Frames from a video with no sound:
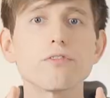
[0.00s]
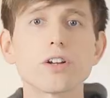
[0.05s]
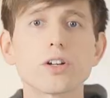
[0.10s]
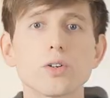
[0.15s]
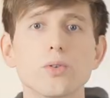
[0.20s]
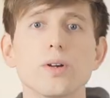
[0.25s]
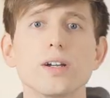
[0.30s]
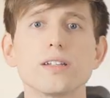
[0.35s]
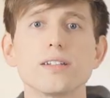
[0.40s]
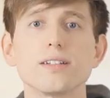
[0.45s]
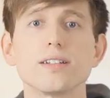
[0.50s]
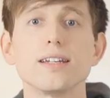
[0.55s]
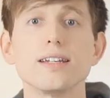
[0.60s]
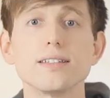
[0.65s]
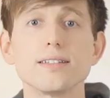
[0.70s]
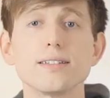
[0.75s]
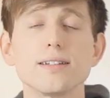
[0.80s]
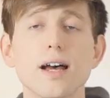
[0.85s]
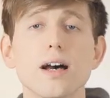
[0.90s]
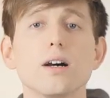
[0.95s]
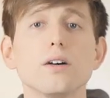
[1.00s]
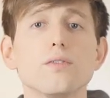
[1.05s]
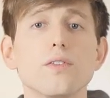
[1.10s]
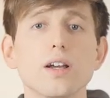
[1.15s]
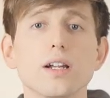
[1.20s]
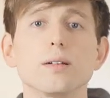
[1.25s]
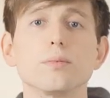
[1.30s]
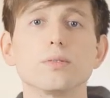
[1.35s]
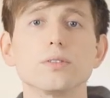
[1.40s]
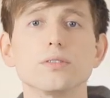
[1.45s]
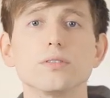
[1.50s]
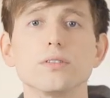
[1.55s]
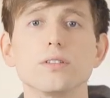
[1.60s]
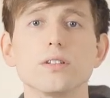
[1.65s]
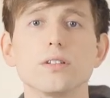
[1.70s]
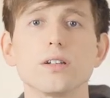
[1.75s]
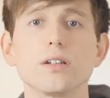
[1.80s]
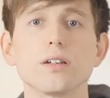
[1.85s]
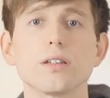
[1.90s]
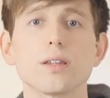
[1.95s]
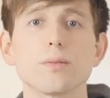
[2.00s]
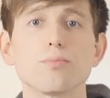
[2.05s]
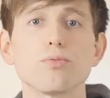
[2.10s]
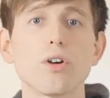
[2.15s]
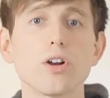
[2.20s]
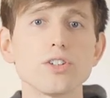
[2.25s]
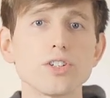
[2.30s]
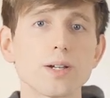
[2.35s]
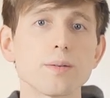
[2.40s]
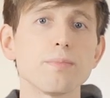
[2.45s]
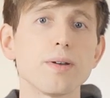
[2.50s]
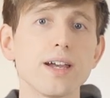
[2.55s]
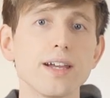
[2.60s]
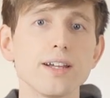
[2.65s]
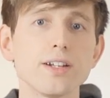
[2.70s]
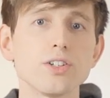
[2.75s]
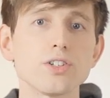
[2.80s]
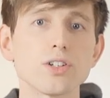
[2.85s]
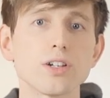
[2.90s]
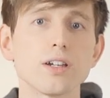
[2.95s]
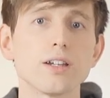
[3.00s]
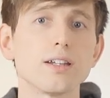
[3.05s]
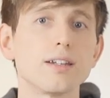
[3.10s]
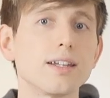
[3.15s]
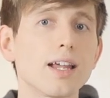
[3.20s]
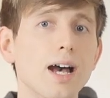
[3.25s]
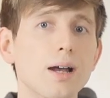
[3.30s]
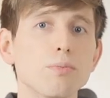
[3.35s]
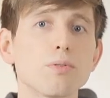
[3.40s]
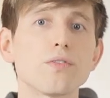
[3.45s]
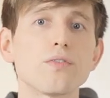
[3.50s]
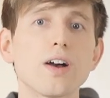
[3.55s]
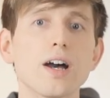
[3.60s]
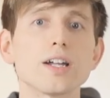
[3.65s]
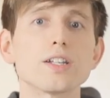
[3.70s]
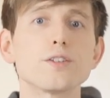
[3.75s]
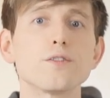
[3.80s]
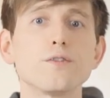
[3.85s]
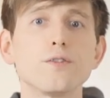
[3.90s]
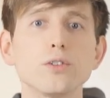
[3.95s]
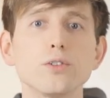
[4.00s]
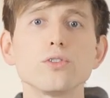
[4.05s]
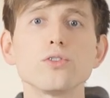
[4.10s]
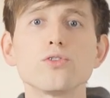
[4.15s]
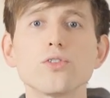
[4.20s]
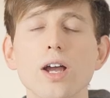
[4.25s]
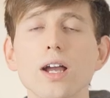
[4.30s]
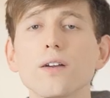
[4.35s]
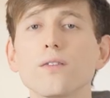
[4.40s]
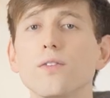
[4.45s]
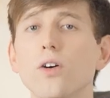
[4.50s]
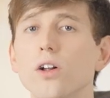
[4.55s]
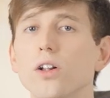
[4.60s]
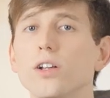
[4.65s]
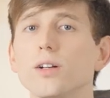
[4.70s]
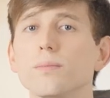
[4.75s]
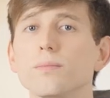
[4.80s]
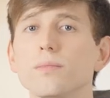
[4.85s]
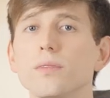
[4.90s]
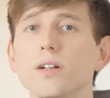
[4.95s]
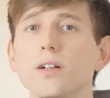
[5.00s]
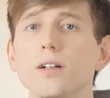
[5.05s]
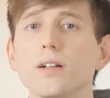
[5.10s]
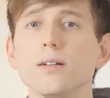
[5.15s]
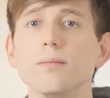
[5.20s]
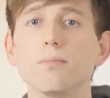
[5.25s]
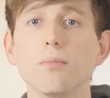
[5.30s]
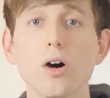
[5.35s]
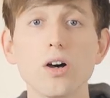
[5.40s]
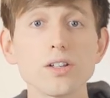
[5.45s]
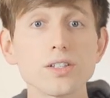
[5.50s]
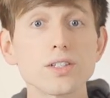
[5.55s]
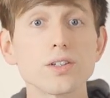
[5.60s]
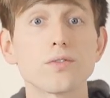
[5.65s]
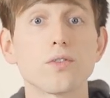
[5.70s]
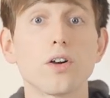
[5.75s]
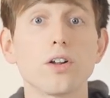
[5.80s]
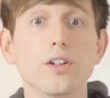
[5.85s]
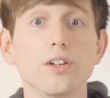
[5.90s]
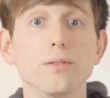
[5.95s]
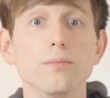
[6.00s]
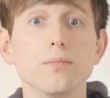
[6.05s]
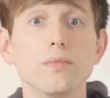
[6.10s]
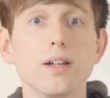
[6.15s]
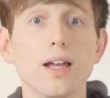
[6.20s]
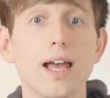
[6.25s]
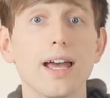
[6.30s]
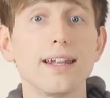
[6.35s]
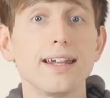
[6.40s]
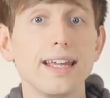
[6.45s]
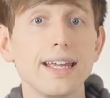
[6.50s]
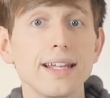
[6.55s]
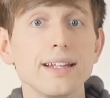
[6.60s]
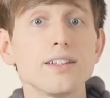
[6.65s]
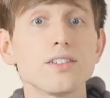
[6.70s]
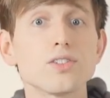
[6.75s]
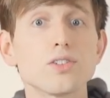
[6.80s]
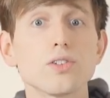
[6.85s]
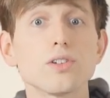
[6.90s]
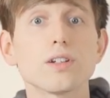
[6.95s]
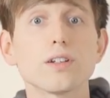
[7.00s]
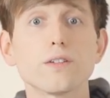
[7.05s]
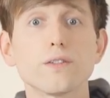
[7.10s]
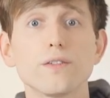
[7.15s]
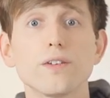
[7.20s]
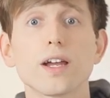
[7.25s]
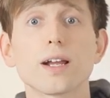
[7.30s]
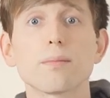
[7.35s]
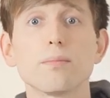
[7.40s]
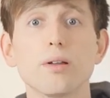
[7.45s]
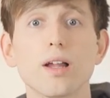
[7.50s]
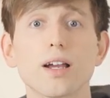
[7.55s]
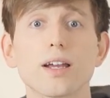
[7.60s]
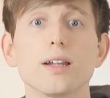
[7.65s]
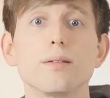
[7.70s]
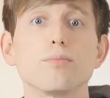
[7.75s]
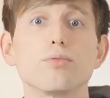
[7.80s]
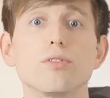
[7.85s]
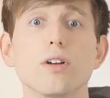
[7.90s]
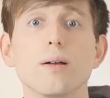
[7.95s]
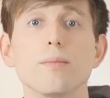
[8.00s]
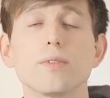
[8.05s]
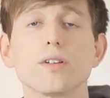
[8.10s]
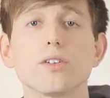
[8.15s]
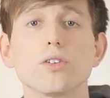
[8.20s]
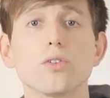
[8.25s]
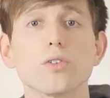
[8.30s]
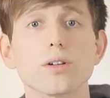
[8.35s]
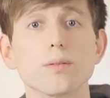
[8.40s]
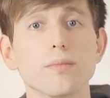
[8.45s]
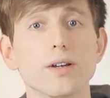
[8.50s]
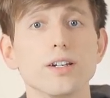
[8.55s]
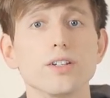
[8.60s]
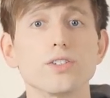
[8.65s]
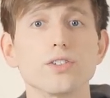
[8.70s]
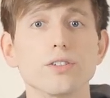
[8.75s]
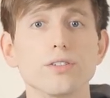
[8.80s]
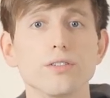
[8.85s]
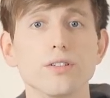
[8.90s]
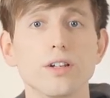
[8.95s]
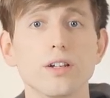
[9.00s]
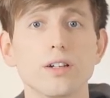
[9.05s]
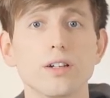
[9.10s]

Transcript: request is now available. The project page now provides full track volume, master volume, and insert effect plugin parameter automation.